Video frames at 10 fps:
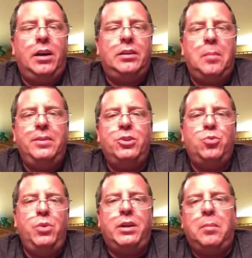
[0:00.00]
Coming this
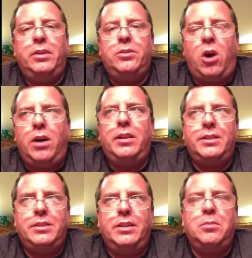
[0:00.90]
week. I'm going to talk, like I
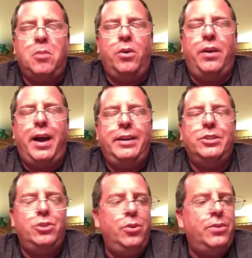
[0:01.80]
said, tomorrow night
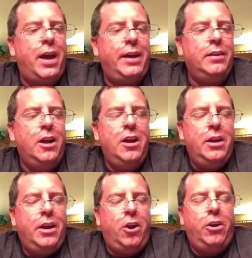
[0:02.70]
is youth night
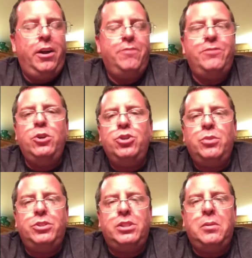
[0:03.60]
at
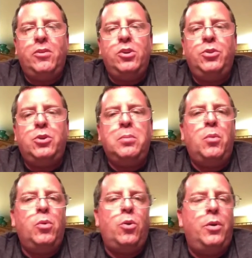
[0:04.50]
Fusion, which is in our youth group,
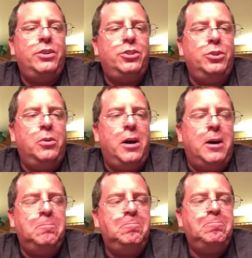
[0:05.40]
and we're going to
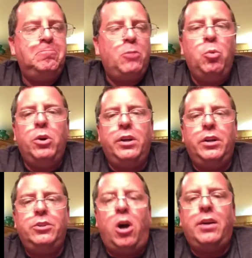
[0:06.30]

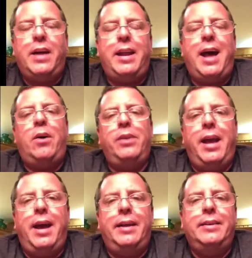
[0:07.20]
talk that out,
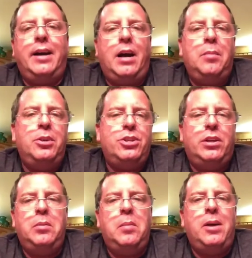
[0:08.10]
and I'm going to share
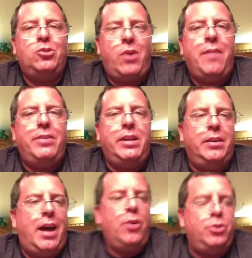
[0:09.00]
a little bit about gravity
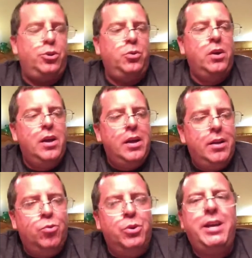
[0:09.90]
and how to
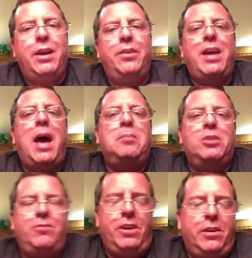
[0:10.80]
re-enter the
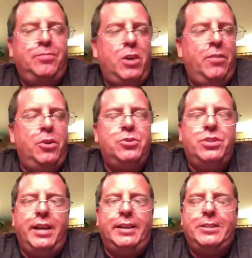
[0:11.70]
atmosphere of those
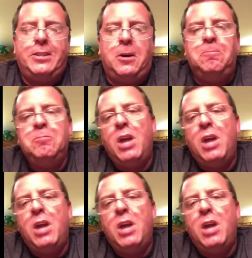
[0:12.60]
things. So